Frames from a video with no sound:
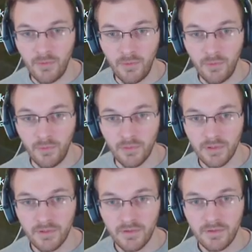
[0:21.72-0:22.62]
No!
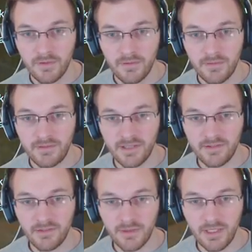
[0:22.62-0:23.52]
These
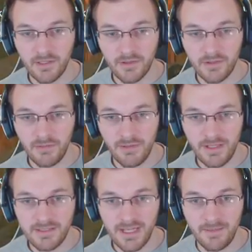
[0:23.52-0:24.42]
guys know what the hell they're
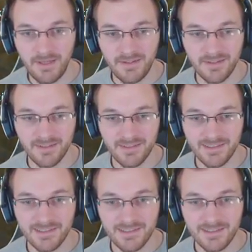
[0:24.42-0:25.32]
doing. Damn it!
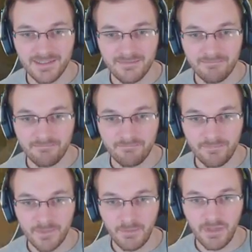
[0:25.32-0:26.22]

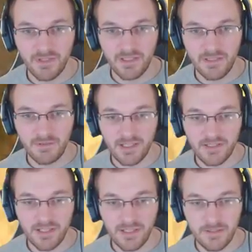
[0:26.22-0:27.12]
I'm not trying to deal with
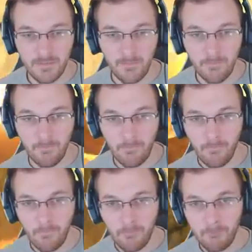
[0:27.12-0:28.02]
that shit.
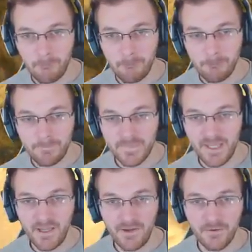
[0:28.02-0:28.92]

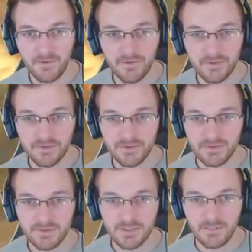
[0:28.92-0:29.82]
No!
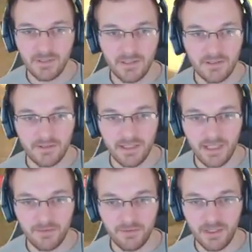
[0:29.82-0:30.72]
I want the
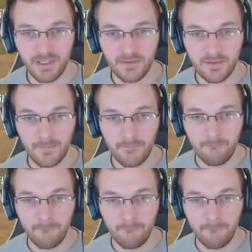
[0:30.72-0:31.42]
snipes, man.